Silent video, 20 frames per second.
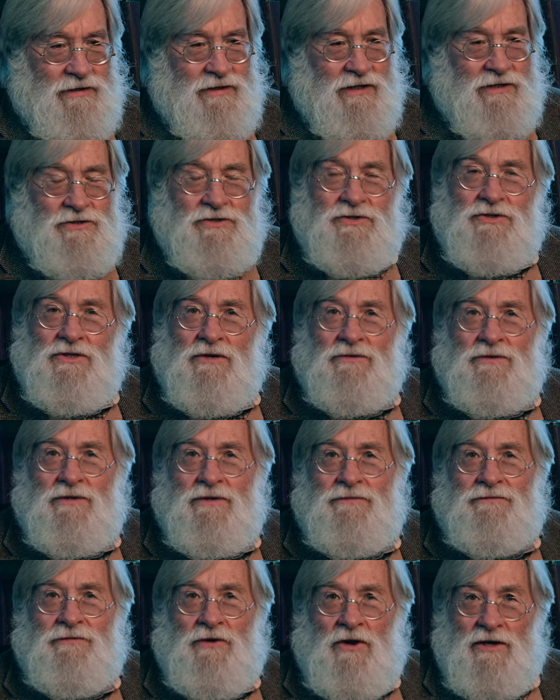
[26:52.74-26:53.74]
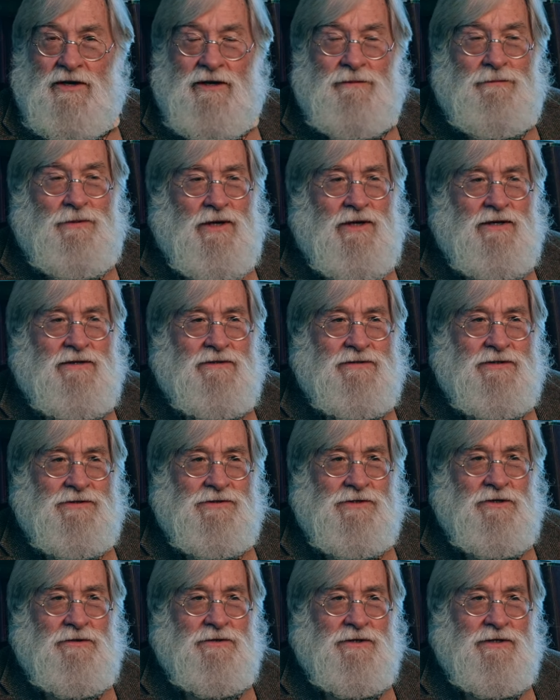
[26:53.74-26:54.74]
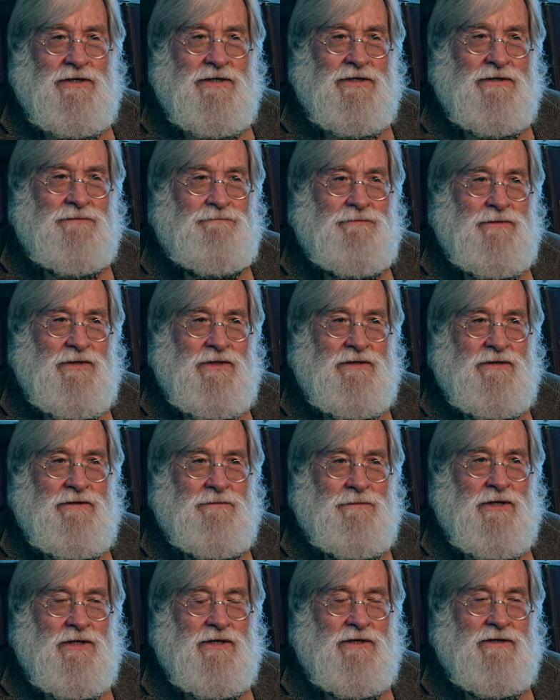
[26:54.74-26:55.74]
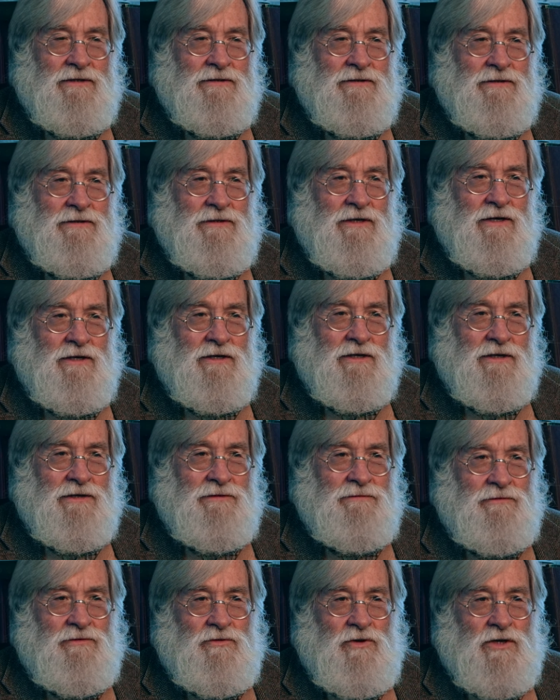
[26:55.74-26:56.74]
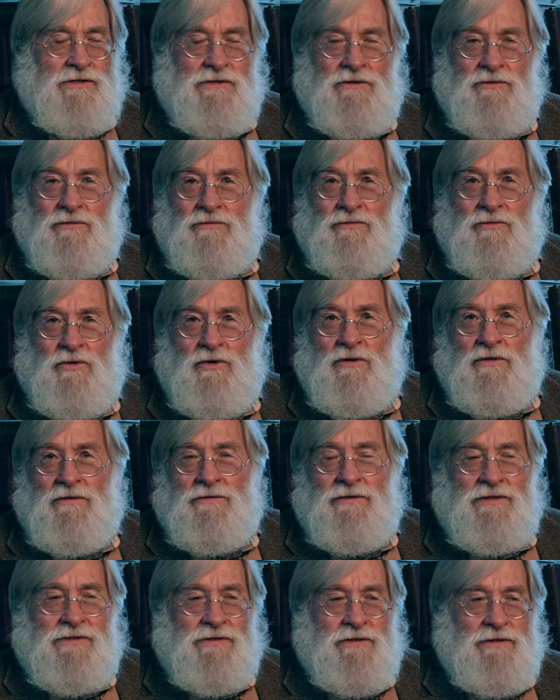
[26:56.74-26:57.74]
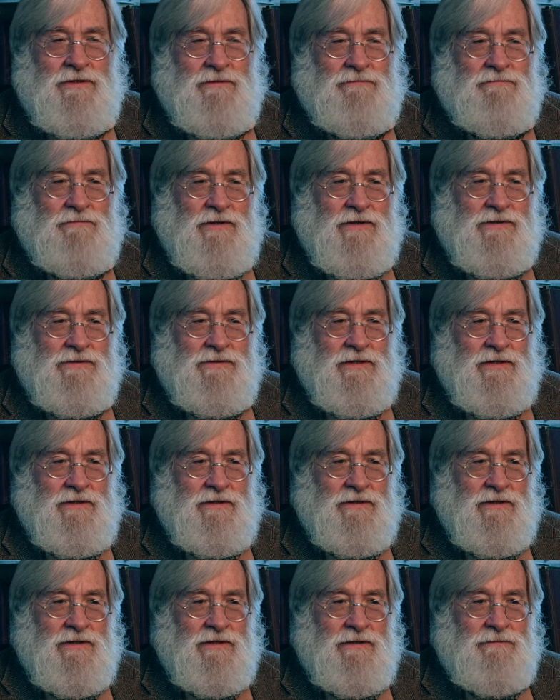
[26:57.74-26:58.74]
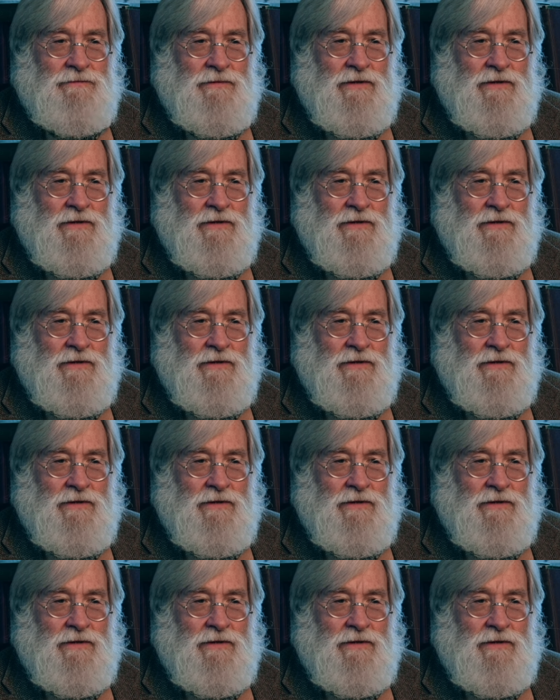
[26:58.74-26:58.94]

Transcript: does show the falling apart that's going on in American art and across the world as they as they uh,